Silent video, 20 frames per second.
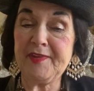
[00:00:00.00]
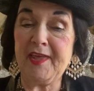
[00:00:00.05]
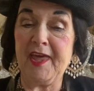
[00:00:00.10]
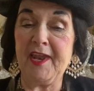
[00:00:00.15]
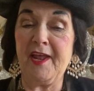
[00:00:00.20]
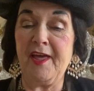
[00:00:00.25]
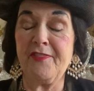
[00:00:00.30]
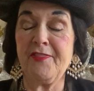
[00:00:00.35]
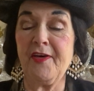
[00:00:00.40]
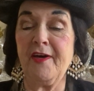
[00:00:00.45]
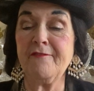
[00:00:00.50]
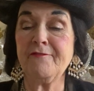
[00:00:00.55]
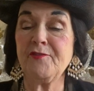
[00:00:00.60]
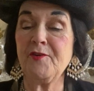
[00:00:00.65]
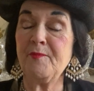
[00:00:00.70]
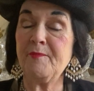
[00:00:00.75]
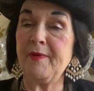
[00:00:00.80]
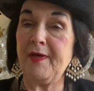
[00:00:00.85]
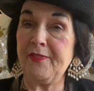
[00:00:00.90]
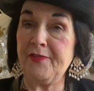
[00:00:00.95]
And I thought
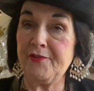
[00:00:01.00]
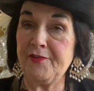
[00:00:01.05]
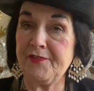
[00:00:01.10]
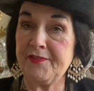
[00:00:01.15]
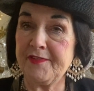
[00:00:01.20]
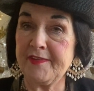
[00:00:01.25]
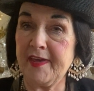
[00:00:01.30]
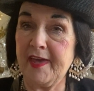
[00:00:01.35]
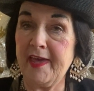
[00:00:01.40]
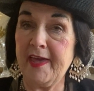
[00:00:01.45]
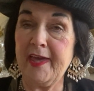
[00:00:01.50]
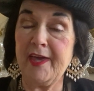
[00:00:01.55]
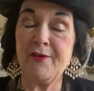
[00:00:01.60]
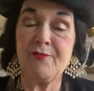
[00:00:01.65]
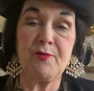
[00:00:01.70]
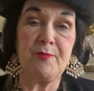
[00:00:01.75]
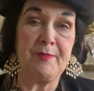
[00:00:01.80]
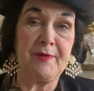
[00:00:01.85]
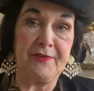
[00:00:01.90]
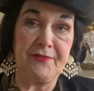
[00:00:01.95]
for Mother's Day it
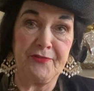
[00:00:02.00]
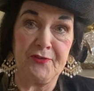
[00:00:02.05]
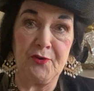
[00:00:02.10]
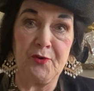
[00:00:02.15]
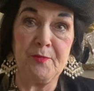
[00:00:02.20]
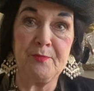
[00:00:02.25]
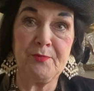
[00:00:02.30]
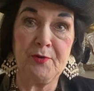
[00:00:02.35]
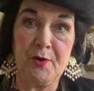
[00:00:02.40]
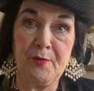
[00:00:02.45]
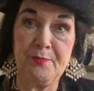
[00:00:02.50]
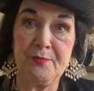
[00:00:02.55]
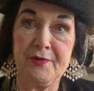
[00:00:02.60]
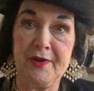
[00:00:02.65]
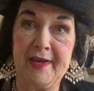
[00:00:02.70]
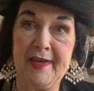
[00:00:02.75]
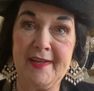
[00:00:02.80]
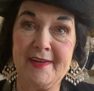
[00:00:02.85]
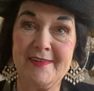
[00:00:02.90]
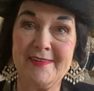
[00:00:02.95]
would be so
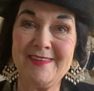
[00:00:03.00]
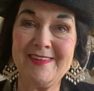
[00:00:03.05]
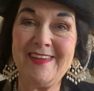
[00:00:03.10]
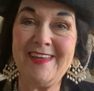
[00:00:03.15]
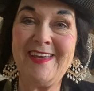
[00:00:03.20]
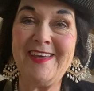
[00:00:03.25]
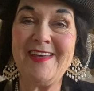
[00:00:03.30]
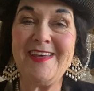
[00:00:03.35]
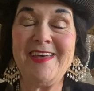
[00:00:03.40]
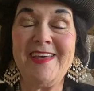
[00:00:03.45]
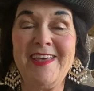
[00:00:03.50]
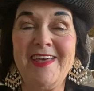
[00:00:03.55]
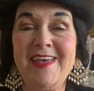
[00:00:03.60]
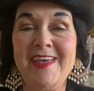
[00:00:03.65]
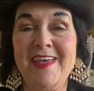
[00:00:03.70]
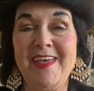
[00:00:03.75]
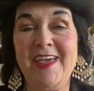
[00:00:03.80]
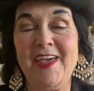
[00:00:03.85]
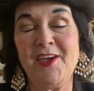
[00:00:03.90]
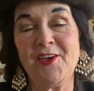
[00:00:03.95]
appropriate.
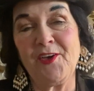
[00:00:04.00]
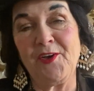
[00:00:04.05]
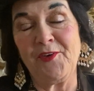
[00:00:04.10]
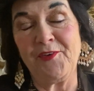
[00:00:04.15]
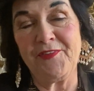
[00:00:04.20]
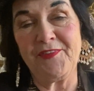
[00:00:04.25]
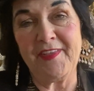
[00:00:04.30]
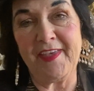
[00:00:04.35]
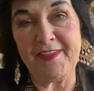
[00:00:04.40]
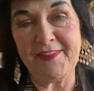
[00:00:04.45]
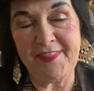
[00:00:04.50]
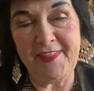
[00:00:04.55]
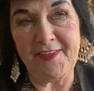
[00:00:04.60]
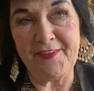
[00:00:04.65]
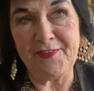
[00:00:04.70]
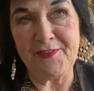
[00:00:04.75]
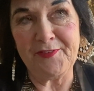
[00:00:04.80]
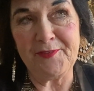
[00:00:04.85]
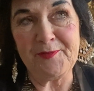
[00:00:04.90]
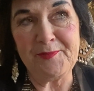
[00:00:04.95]
It goes like
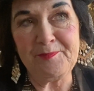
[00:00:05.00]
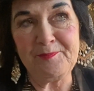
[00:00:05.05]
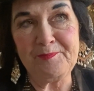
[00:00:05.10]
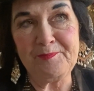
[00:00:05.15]
this.